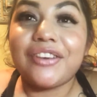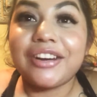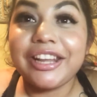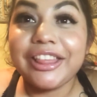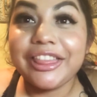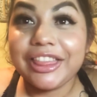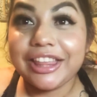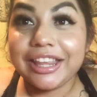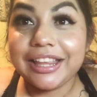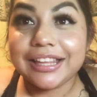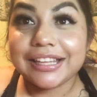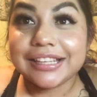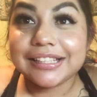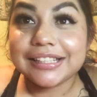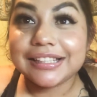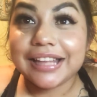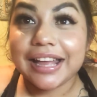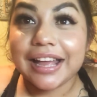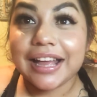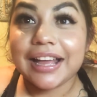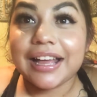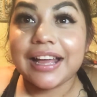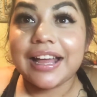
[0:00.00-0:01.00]
funny thing is
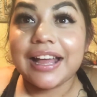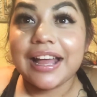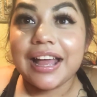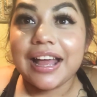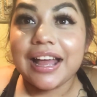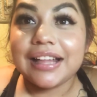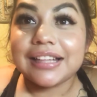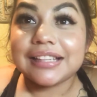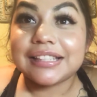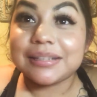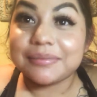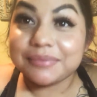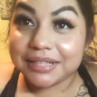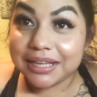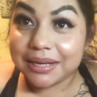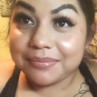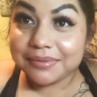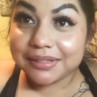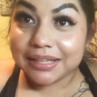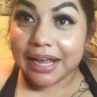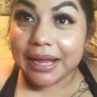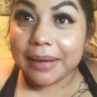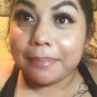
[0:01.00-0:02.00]
that
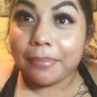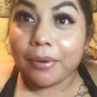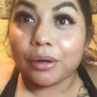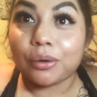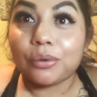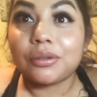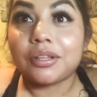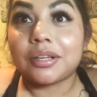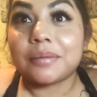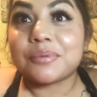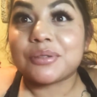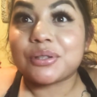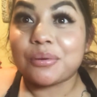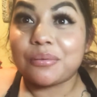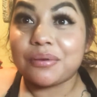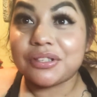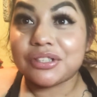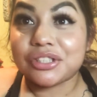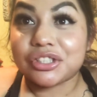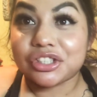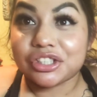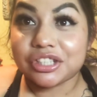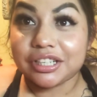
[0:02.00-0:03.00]
sometimes I bottled up so
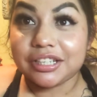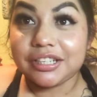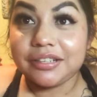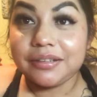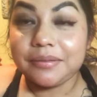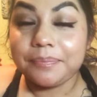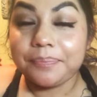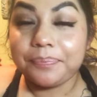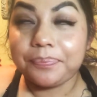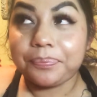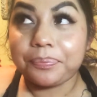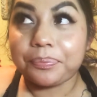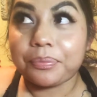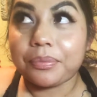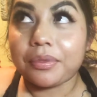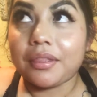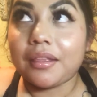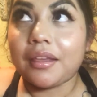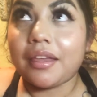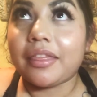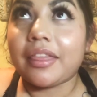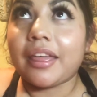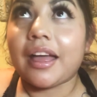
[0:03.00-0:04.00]
much shit
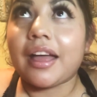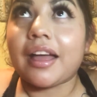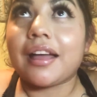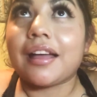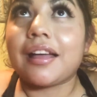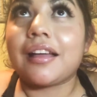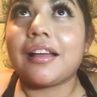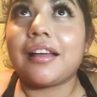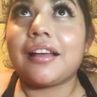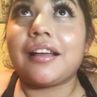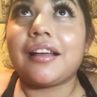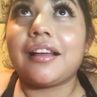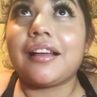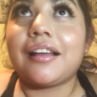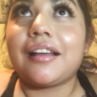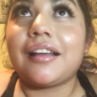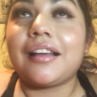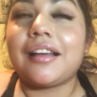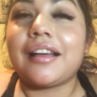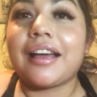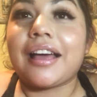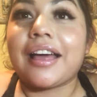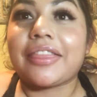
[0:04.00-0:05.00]
that
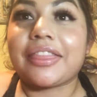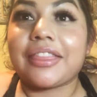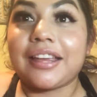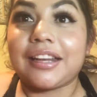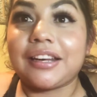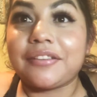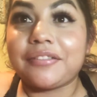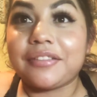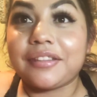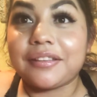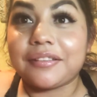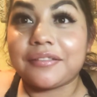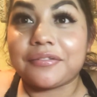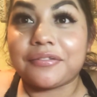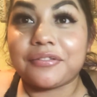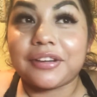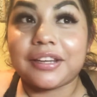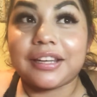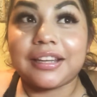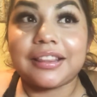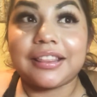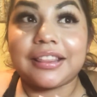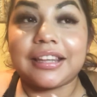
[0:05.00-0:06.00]
at the end of the
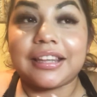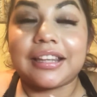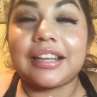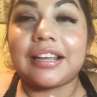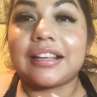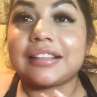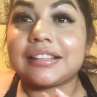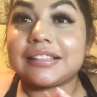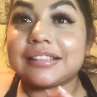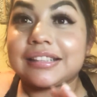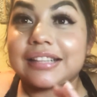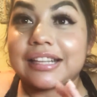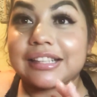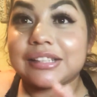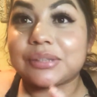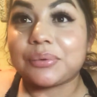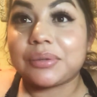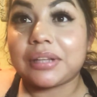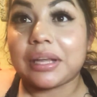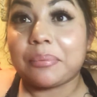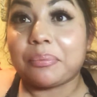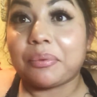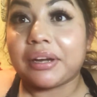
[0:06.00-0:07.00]
freaking thing, I, that's
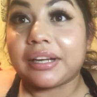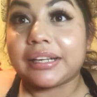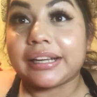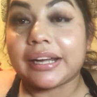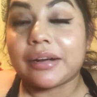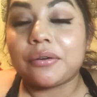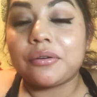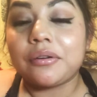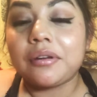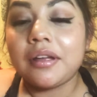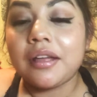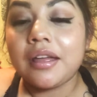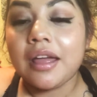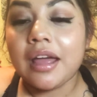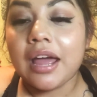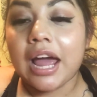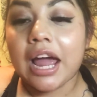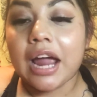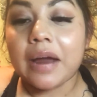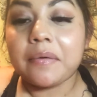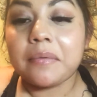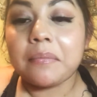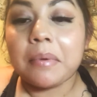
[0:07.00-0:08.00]
when I break down.
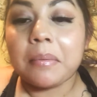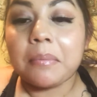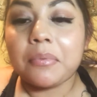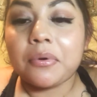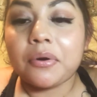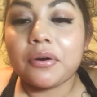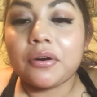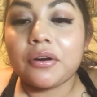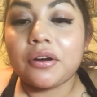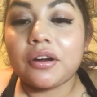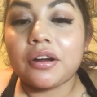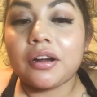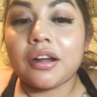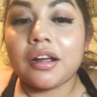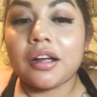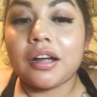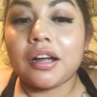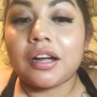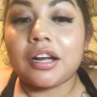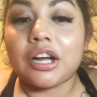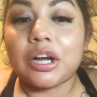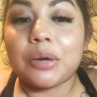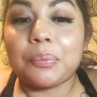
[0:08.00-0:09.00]
I remember
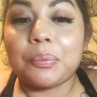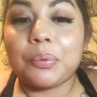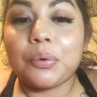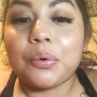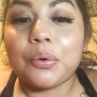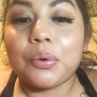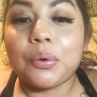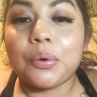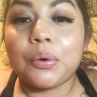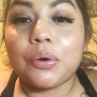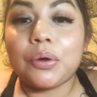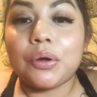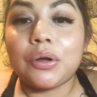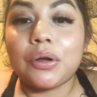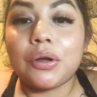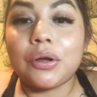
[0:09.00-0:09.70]
a couple